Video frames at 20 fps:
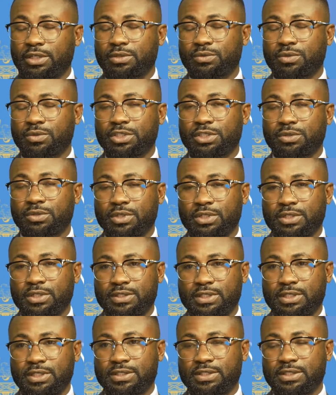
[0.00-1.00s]

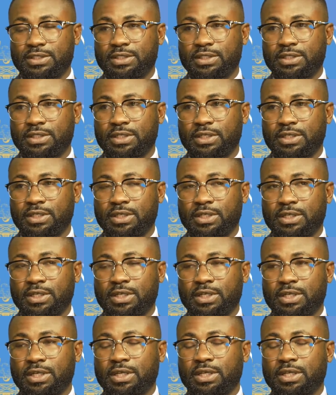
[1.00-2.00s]
2026,
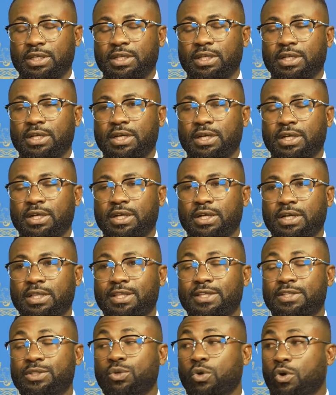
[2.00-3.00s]

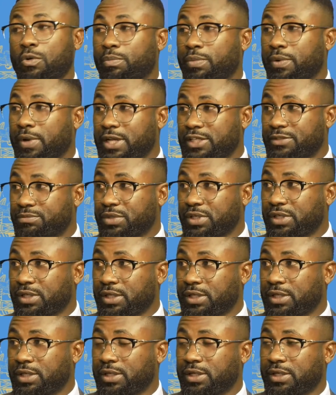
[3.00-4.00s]
the scope has
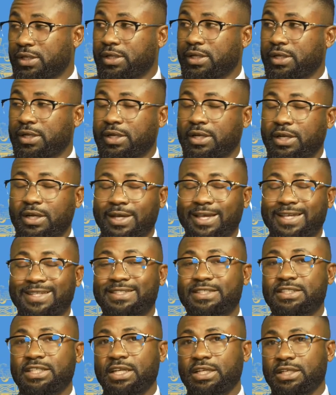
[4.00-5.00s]
been
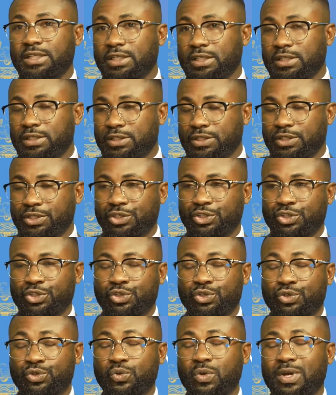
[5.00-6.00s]
extended
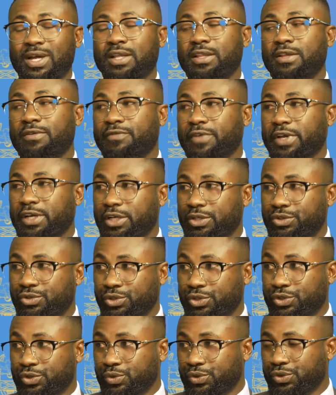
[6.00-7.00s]
to other financial
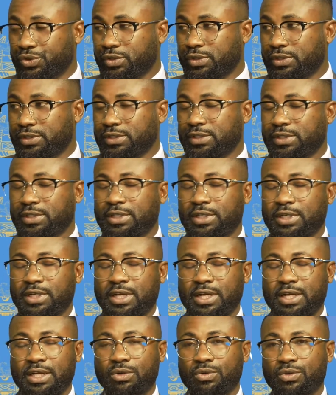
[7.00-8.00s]
institutions
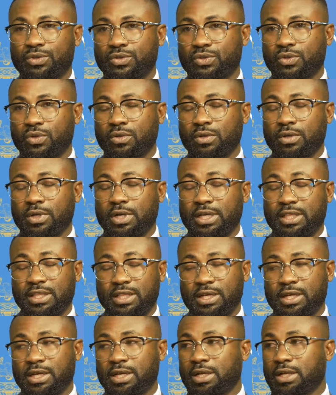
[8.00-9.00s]
and also
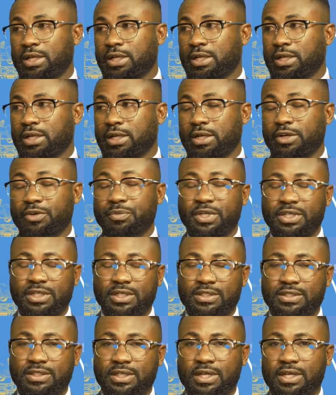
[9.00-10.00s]
other
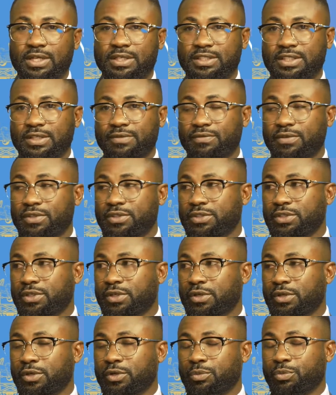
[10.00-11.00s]
remittance service
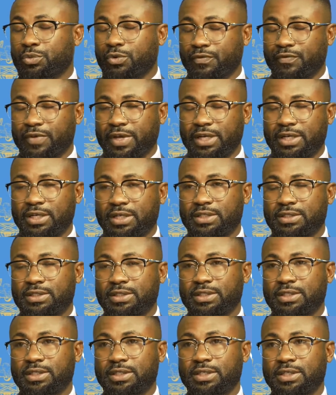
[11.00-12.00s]
providers.
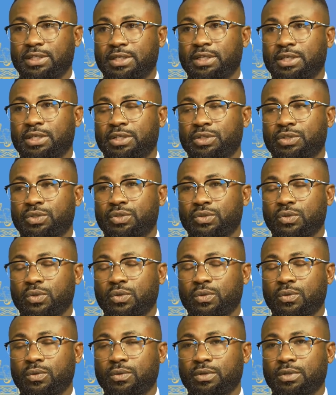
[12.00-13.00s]

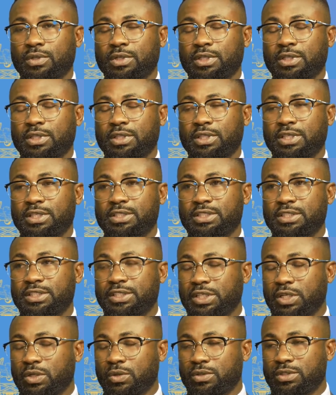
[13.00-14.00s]
So this
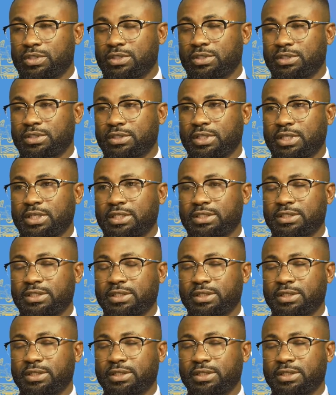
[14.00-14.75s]
entails that